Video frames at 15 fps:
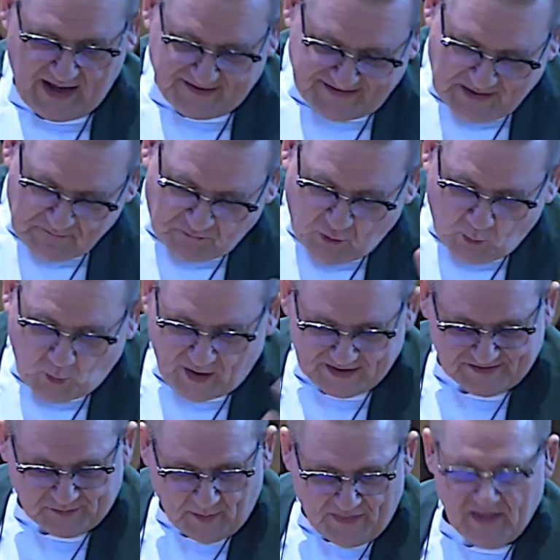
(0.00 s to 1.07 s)
except for
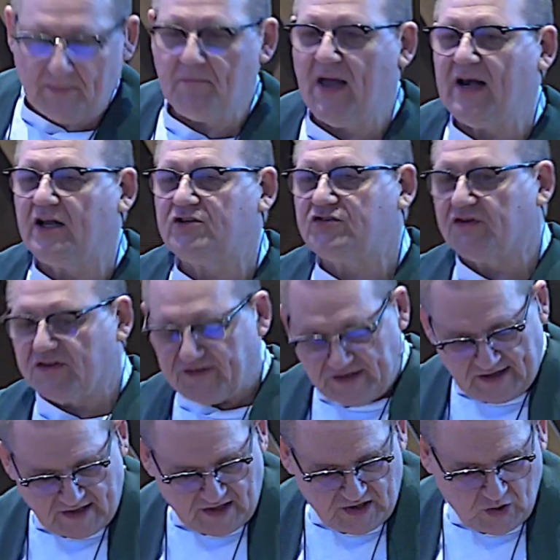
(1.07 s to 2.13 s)
once when they manage to
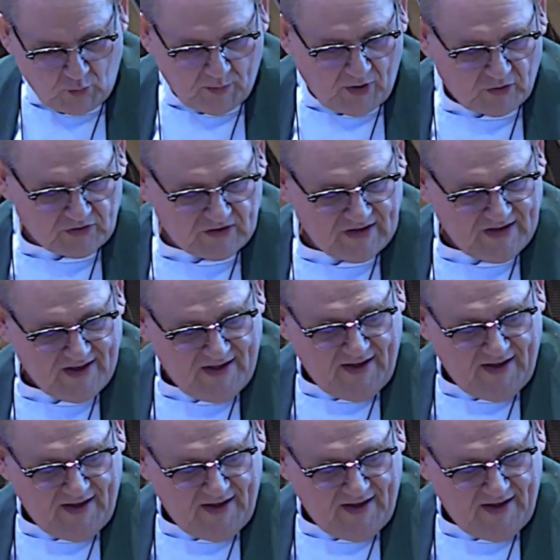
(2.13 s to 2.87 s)
sink a U-boat